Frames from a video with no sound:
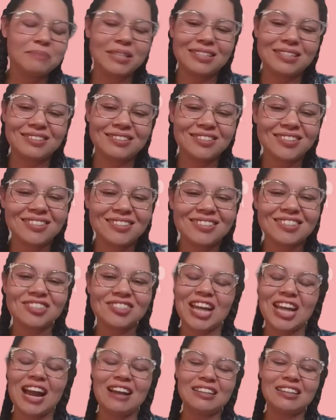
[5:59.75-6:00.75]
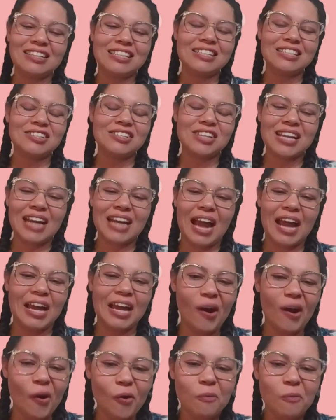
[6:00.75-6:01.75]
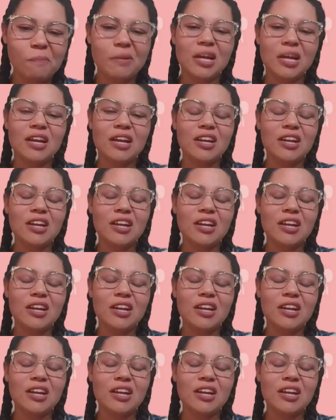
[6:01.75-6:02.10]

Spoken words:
but just a challenge. And I hope